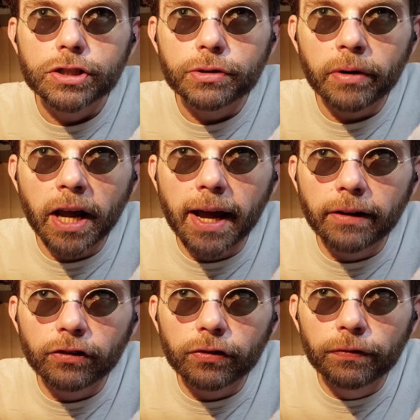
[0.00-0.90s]

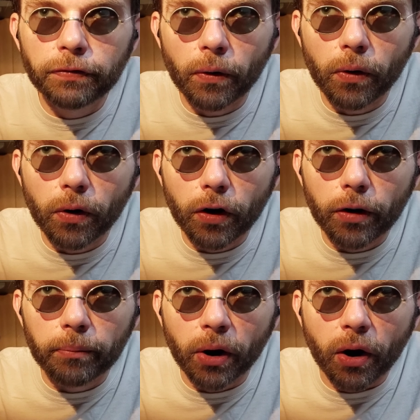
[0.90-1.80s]

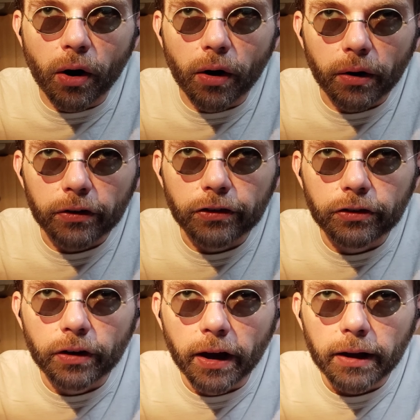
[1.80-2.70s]

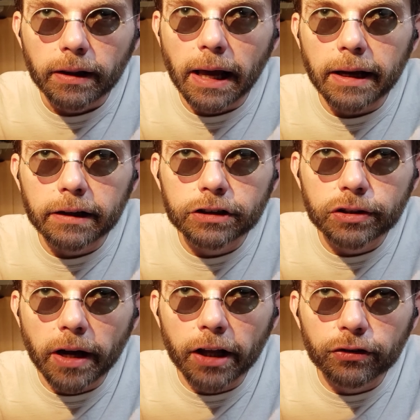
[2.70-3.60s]
Transformers. Like
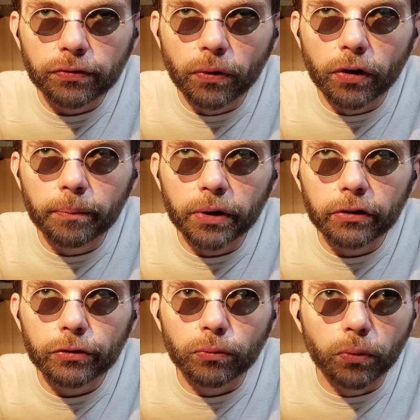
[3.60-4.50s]

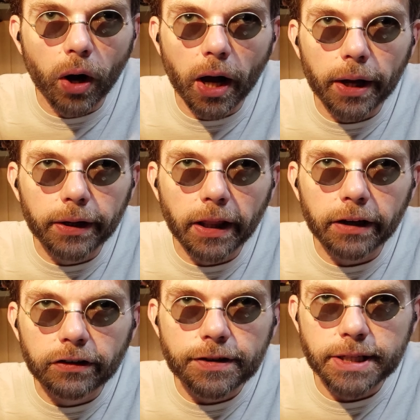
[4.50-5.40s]
Transformers 1
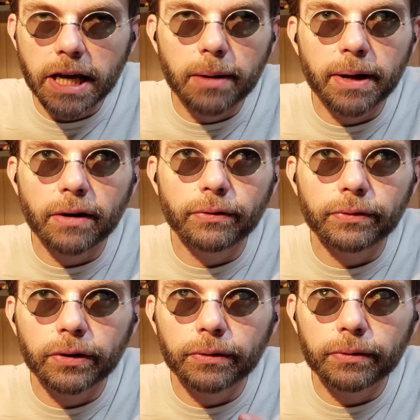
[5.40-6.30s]
that just came out,
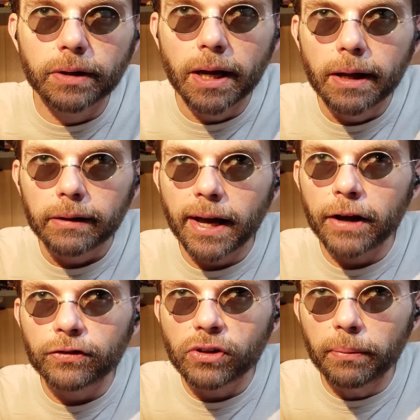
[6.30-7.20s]

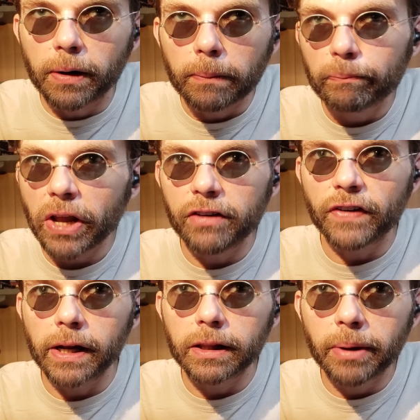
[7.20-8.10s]
last summer. I
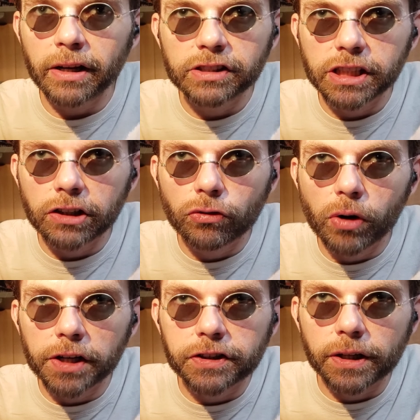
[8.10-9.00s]
finally managed to get to
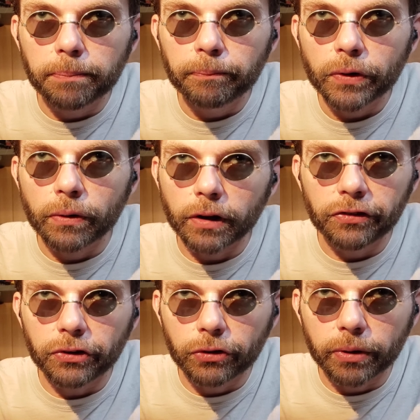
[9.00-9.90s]
watch it, or
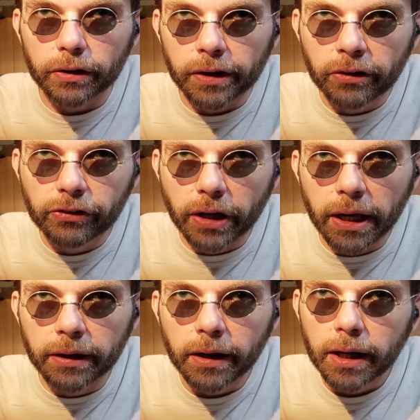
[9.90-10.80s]
listen to it at least,
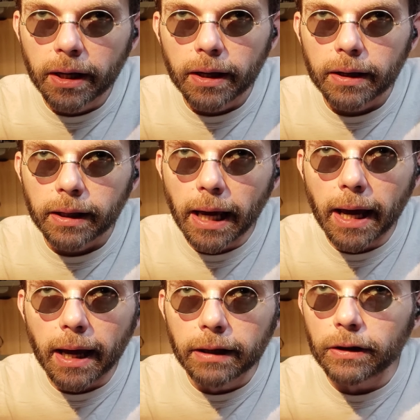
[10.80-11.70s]
and yeah,